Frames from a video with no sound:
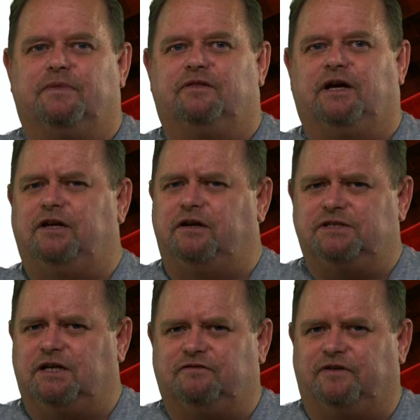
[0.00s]
They don't
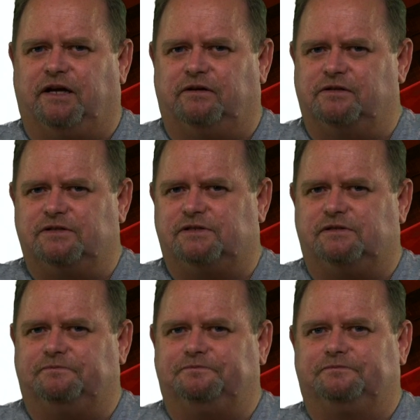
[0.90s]
check for errors.
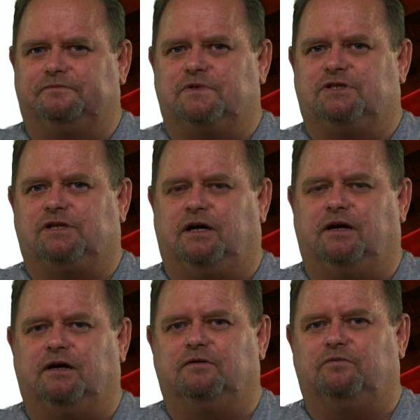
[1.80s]

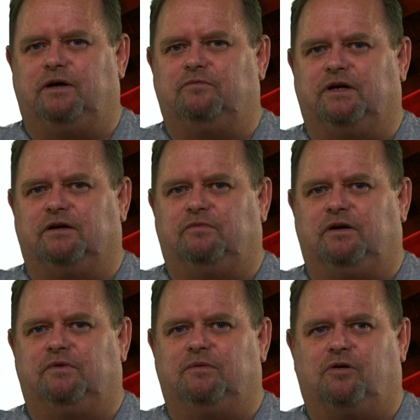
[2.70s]
So when
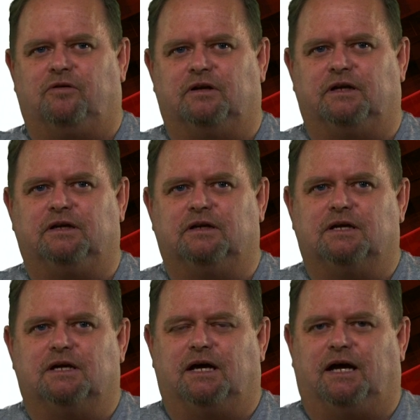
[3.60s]
we're modelling,
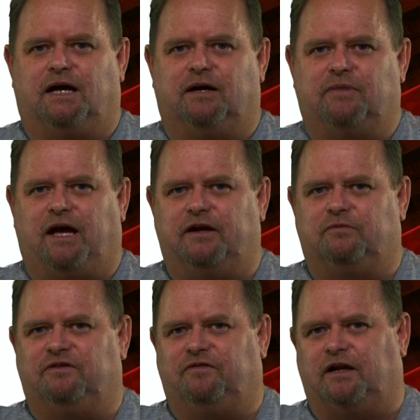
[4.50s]
How do
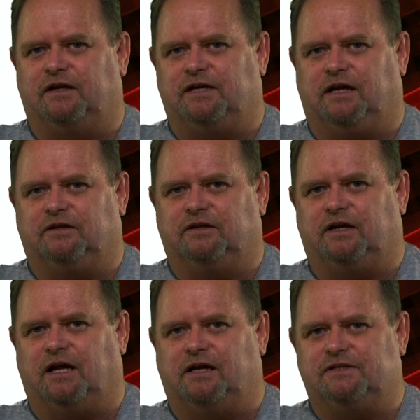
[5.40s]
we validate that
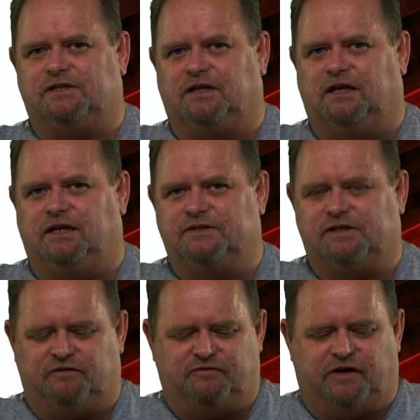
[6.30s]
an answer is
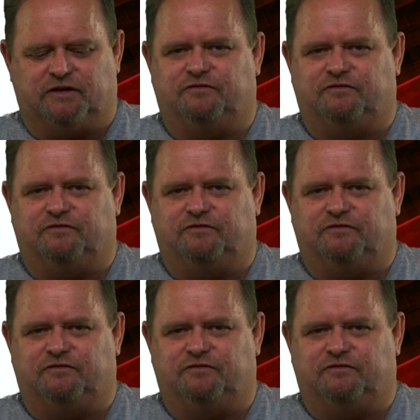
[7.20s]
in fact